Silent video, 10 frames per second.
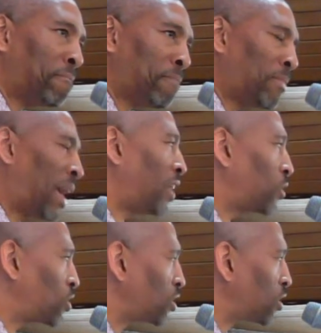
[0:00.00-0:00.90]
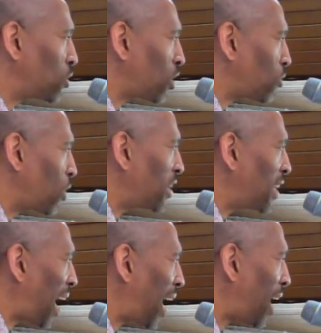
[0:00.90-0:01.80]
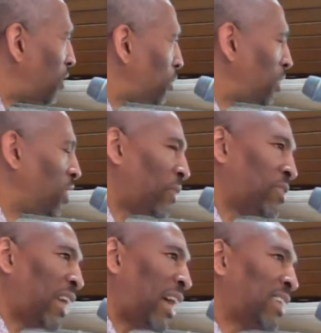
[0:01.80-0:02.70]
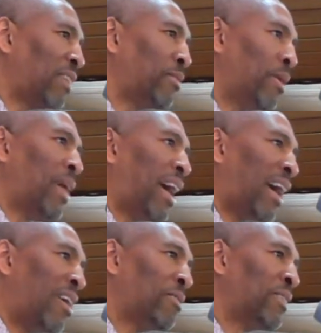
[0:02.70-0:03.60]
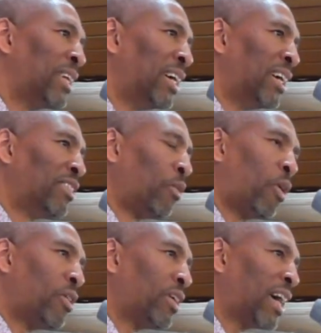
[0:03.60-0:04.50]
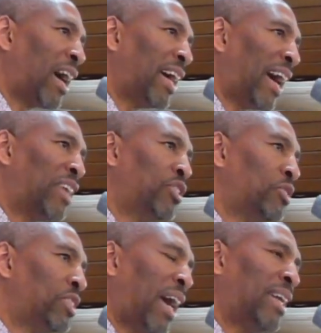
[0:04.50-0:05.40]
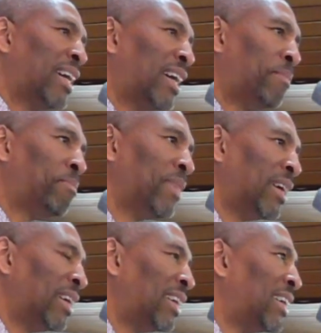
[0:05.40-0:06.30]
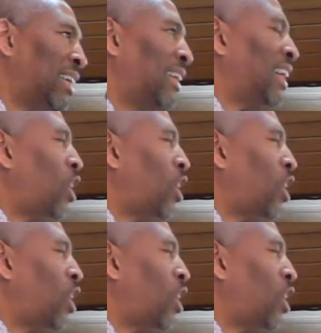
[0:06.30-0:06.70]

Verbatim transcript: Remember how you used to, used to run the aisles when you first got saved? Remember how the word of God had you standing up uh, in